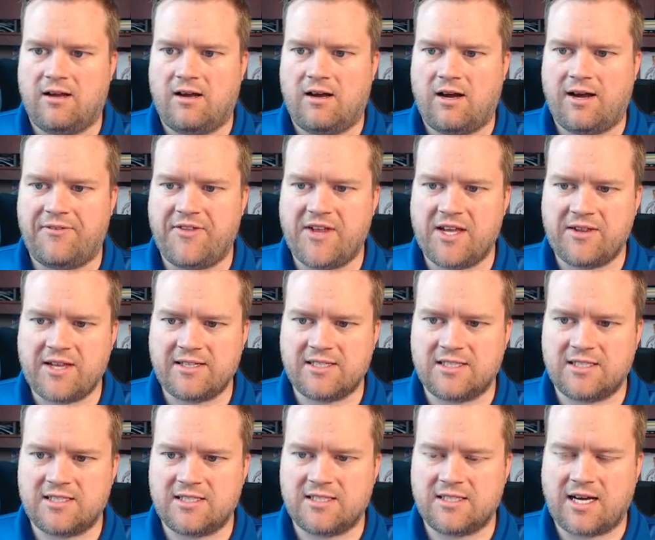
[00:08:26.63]
I think
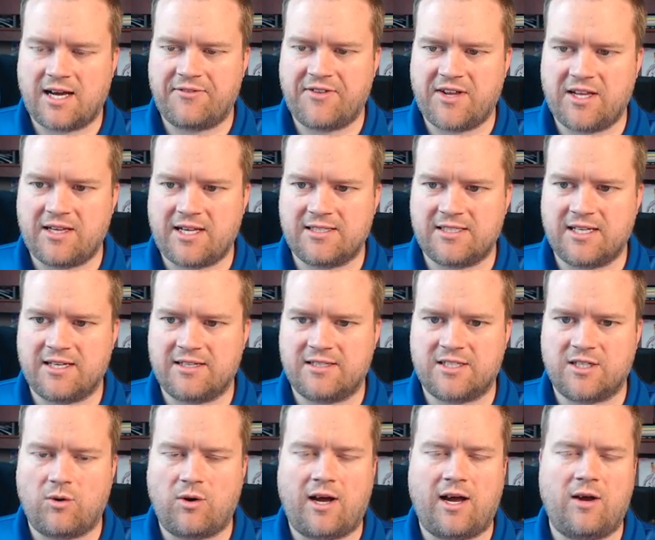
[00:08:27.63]
that's it.
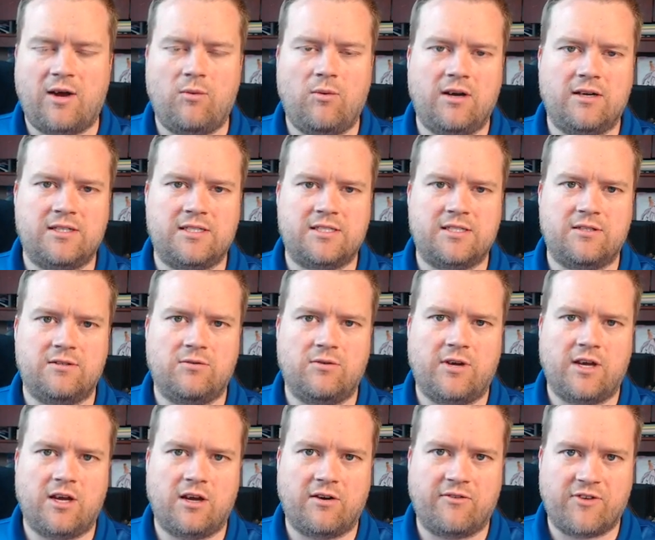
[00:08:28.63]
So I want to
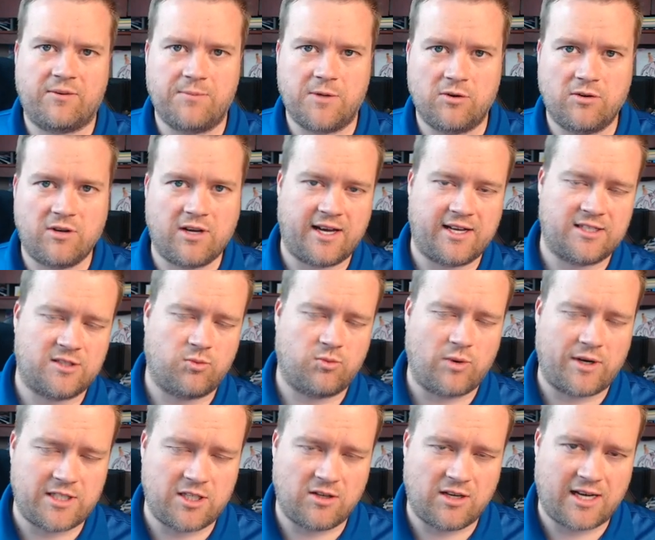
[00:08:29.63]
hear from you guys.
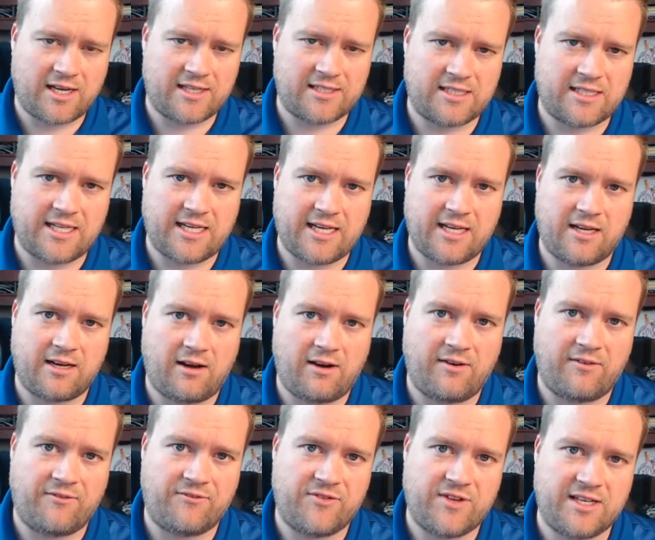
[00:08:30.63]
What do you guys think
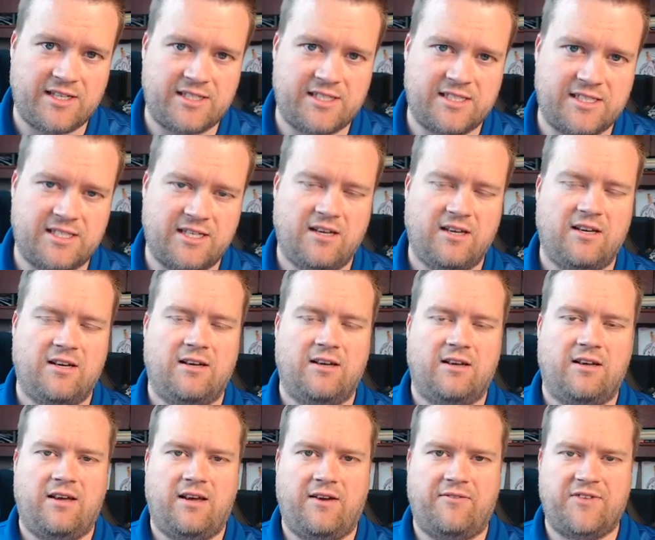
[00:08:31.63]
of this
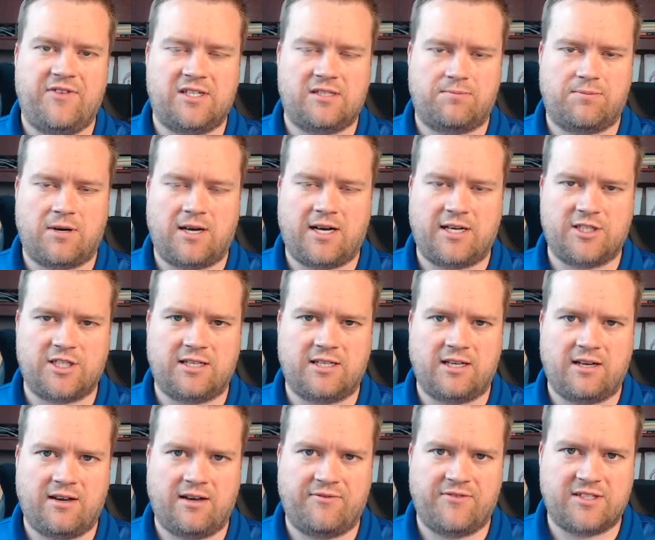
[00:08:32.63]
project,
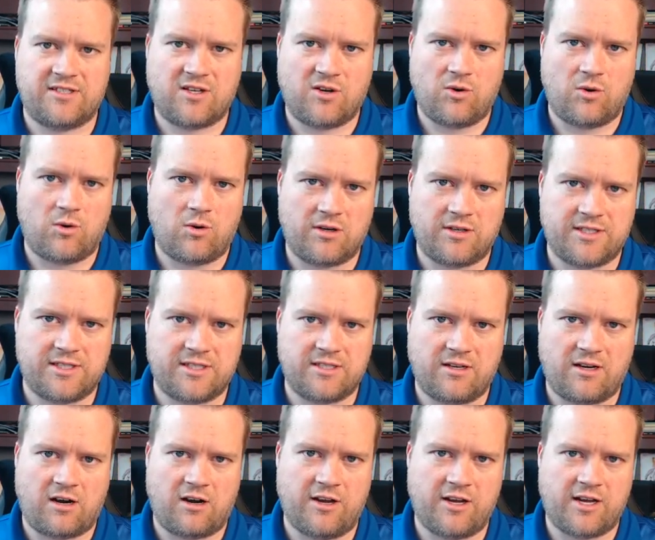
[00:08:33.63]
of this course?
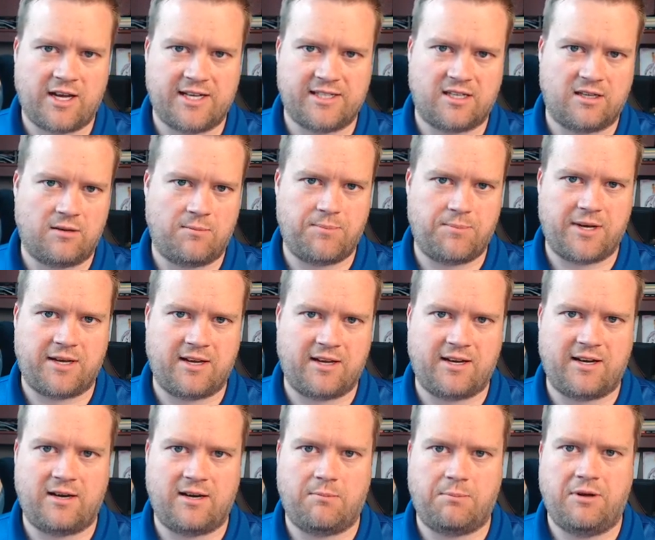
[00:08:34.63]
Are you guys going to pick it
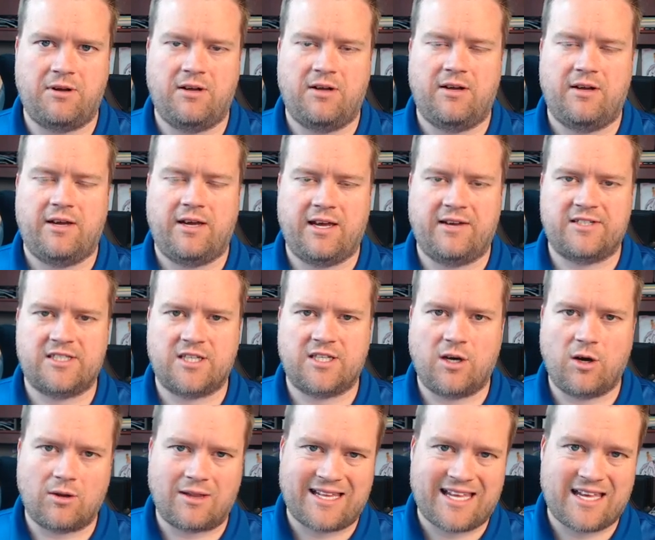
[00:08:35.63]
up? If
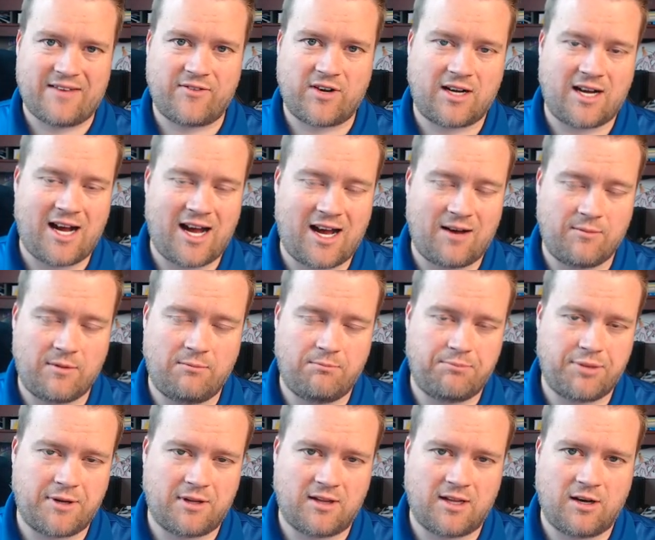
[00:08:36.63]
so, leave a comment
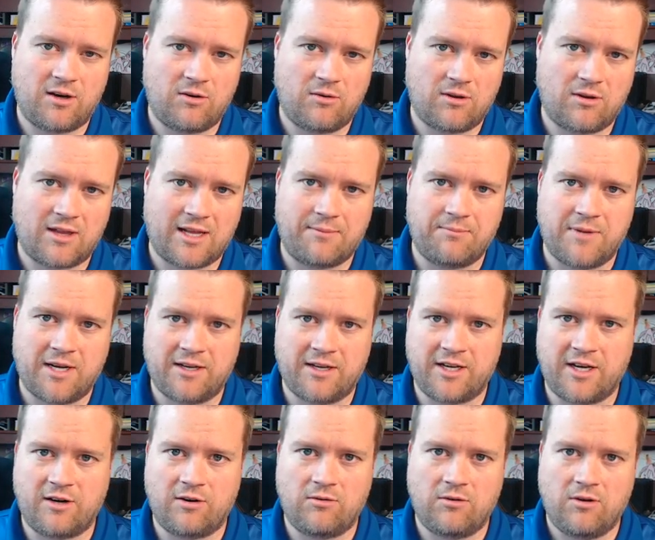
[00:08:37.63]
below. Let me
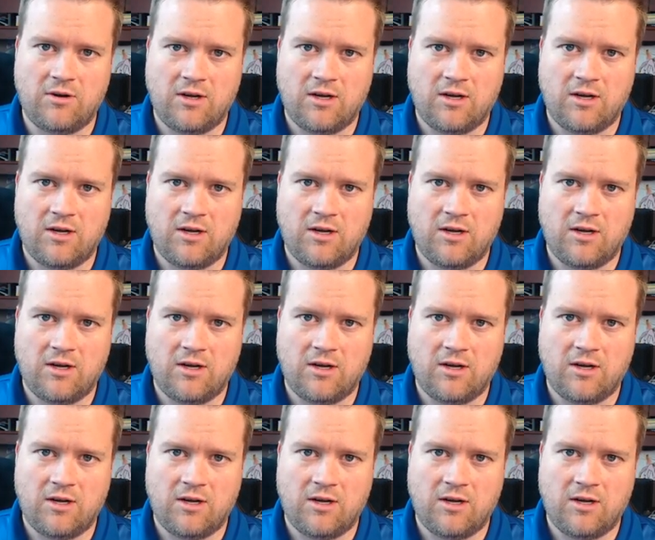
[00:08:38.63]
know.